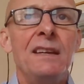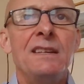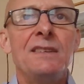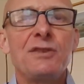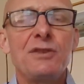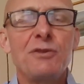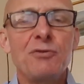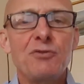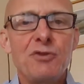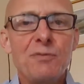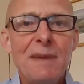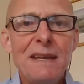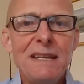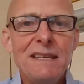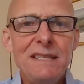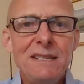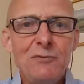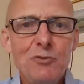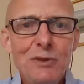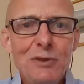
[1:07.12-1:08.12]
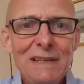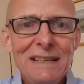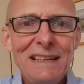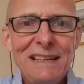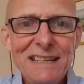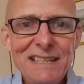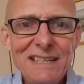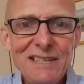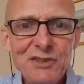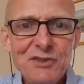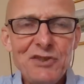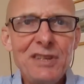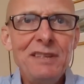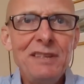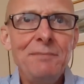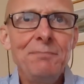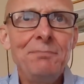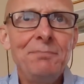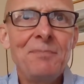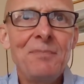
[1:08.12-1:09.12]
So to make it really
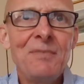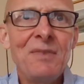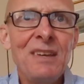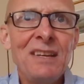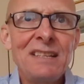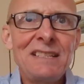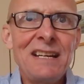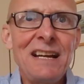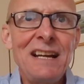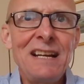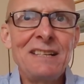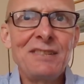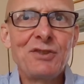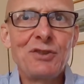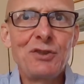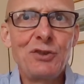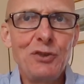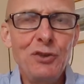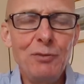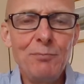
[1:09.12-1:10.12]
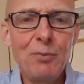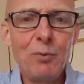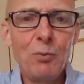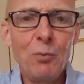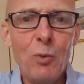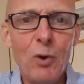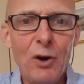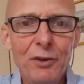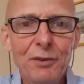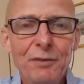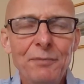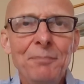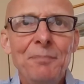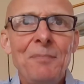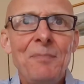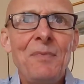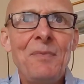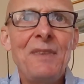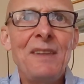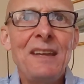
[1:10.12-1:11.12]
easy, task number one
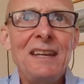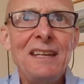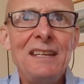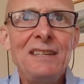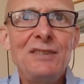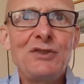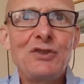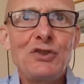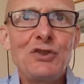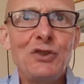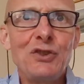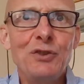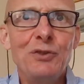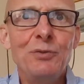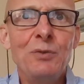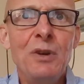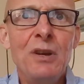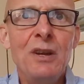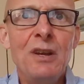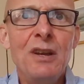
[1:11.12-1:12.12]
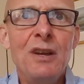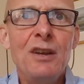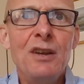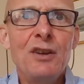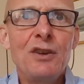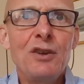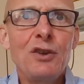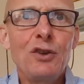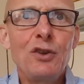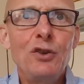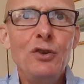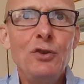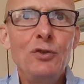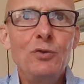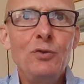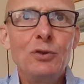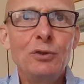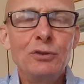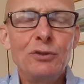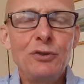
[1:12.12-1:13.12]
is to
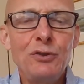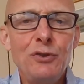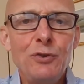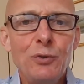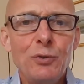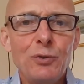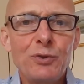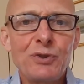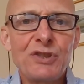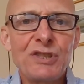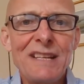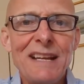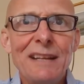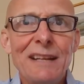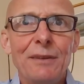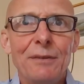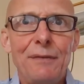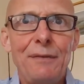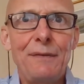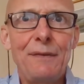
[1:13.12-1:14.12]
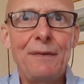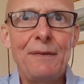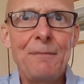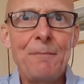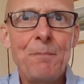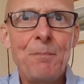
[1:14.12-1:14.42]
Google yourself.